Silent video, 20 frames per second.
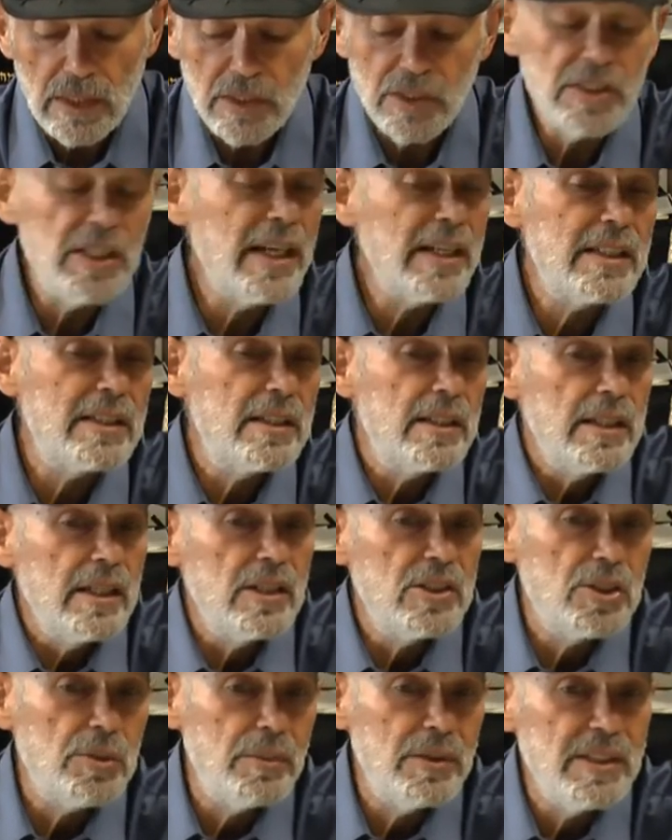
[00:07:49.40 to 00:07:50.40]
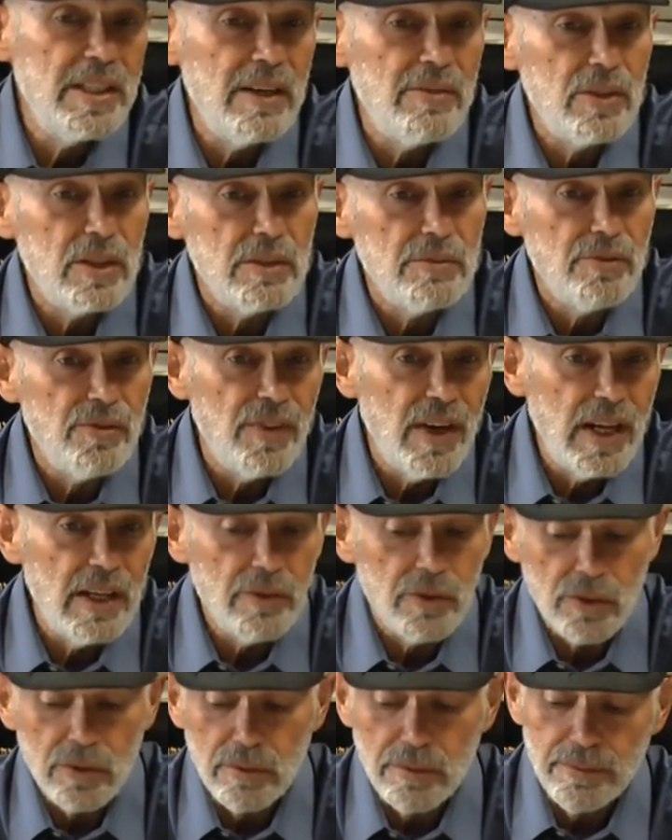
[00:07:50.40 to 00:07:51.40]
Secondly, as a benevolent
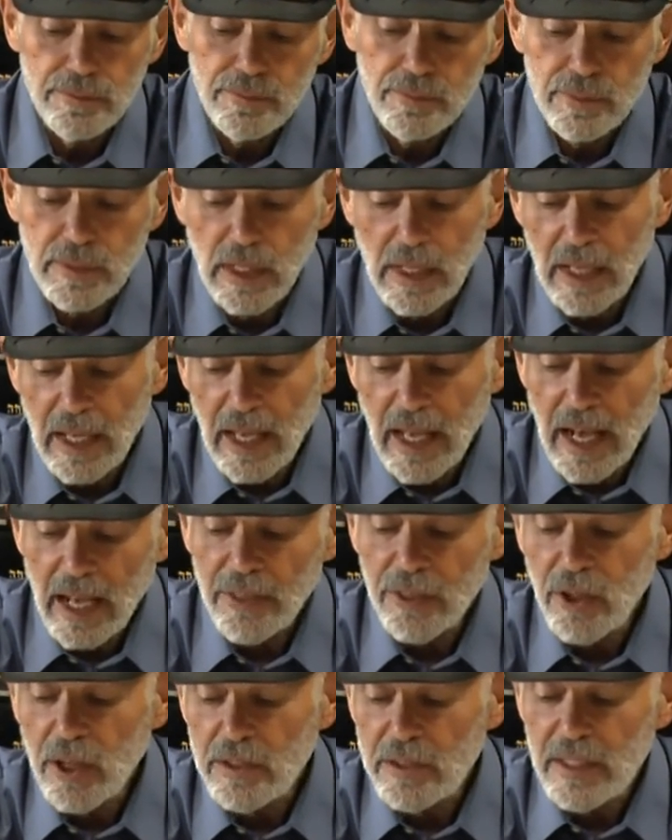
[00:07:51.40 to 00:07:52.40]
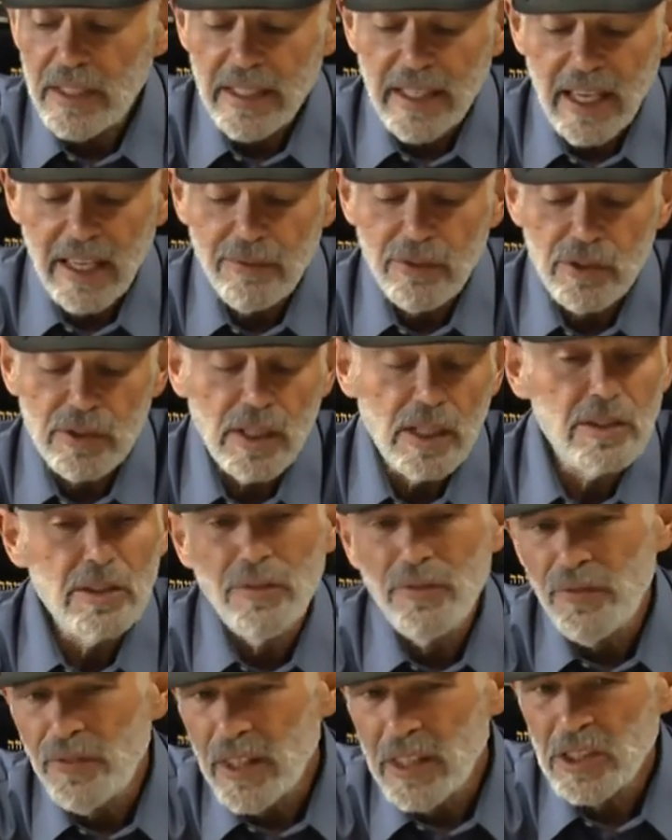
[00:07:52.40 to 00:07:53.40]
father, I thought that he gave us a
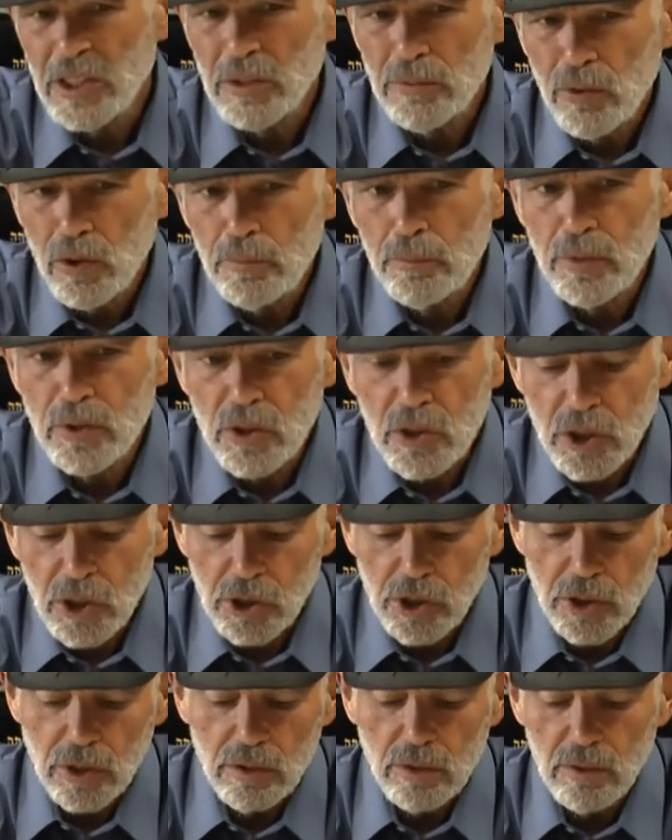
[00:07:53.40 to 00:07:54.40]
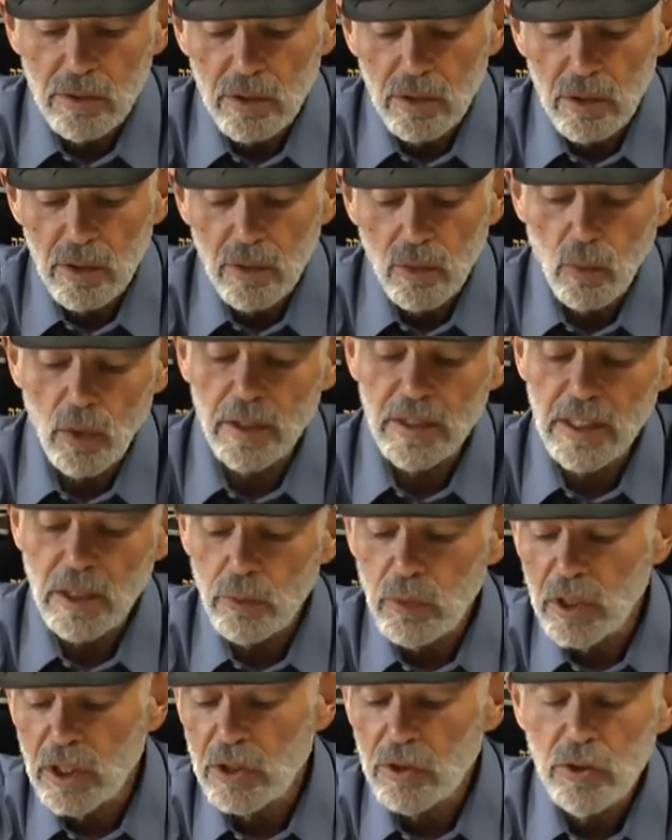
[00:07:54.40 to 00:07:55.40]
defensible position, one that
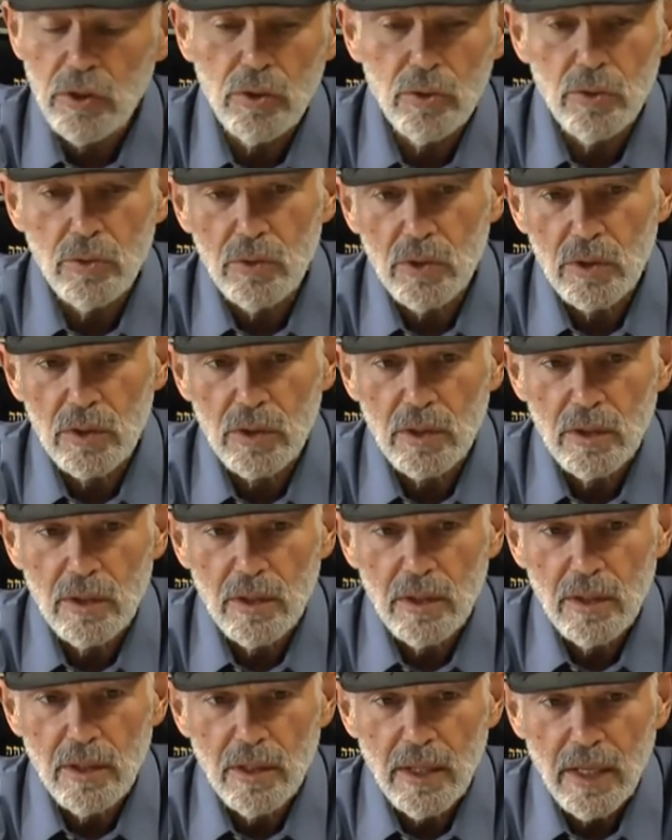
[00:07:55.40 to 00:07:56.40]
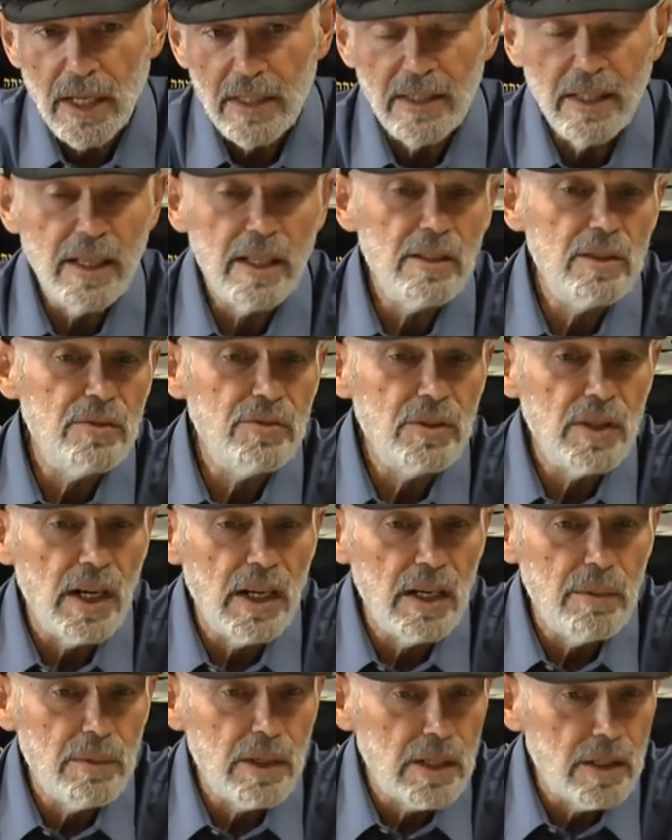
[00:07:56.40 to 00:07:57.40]
we could use at the end of
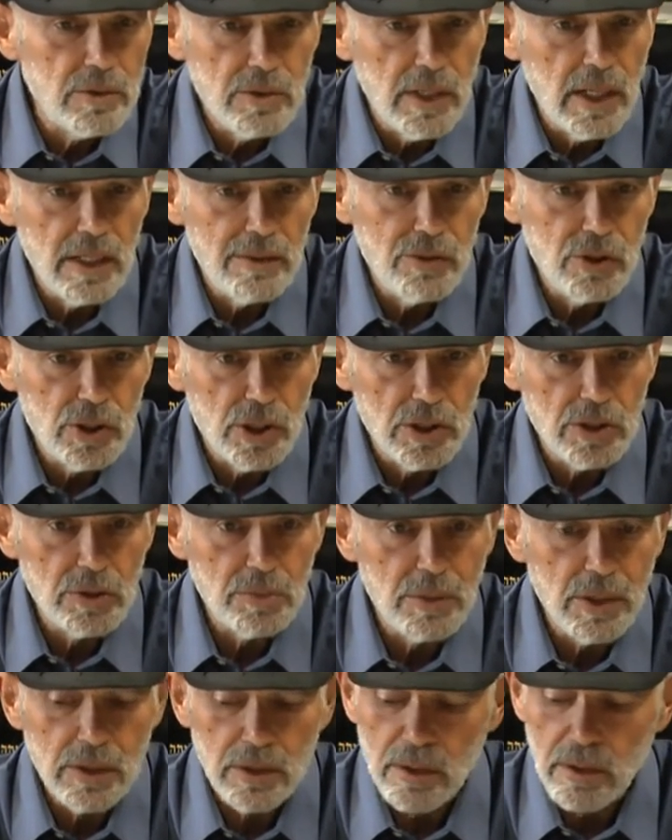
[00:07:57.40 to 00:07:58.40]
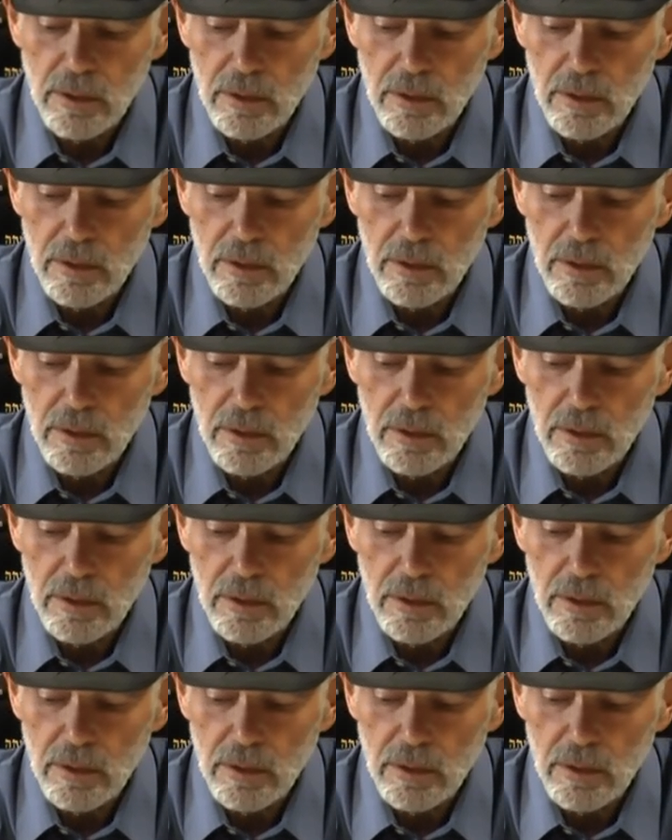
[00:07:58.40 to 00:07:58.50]
time on our day of judgment.